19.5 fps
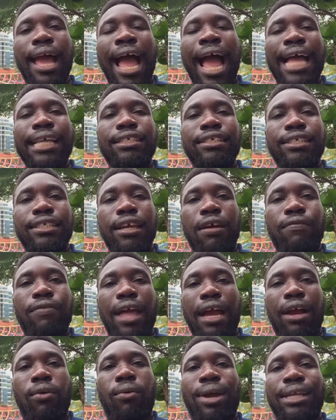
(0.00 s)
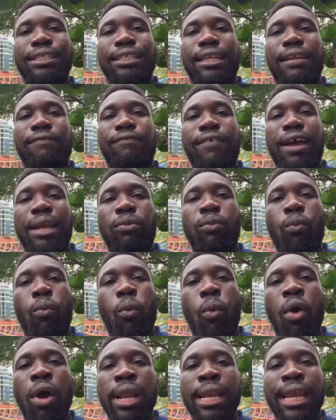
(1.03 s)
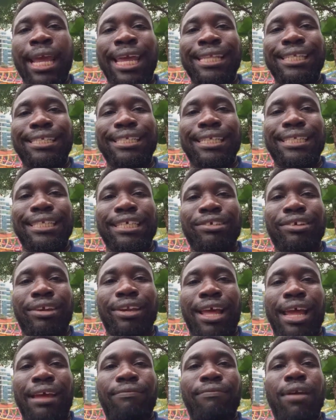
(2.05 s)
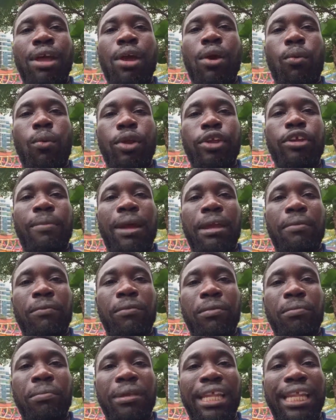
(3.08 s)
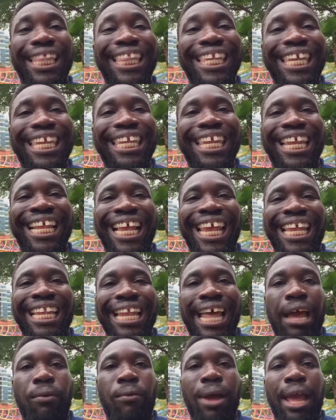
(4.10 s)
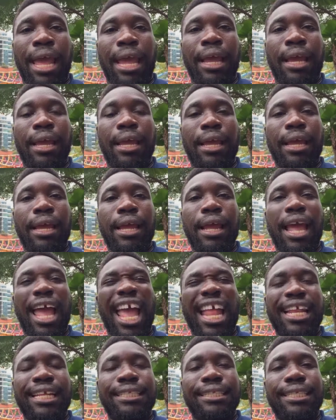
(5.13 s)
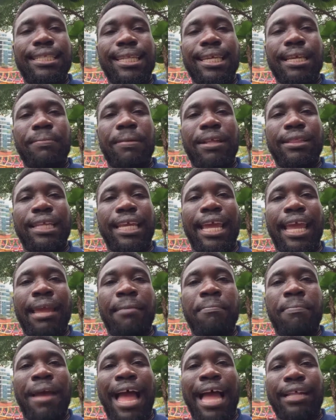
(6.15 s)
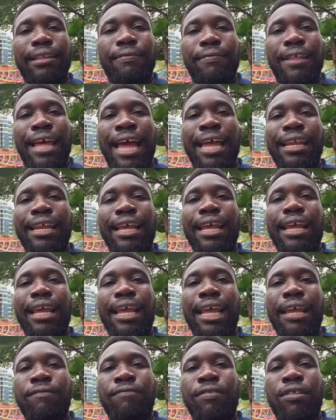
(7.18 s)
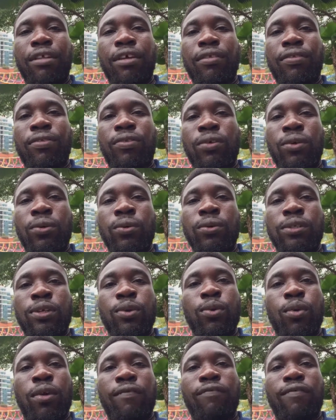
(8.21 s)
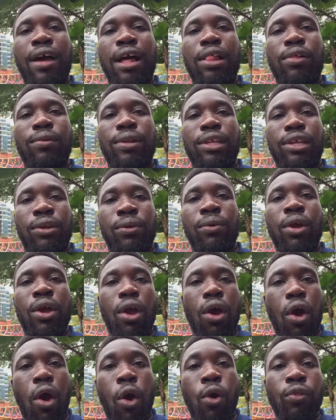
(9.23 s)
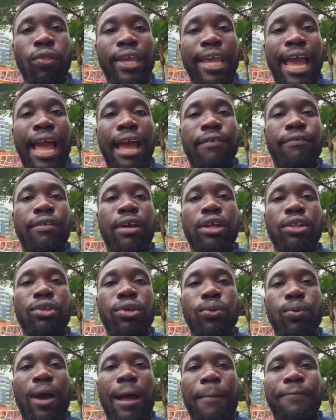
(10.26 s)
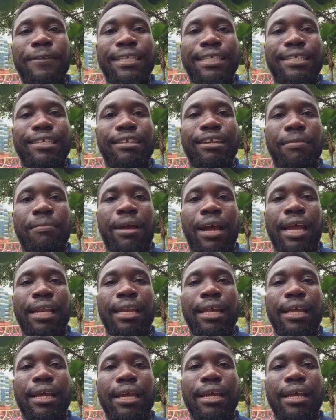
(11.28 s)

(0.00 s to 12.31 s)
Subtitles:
Ask yourself that question and find one instance in your life where you might be leading in that way. And just think about the impact of that if those who are following you only have two options in their mind.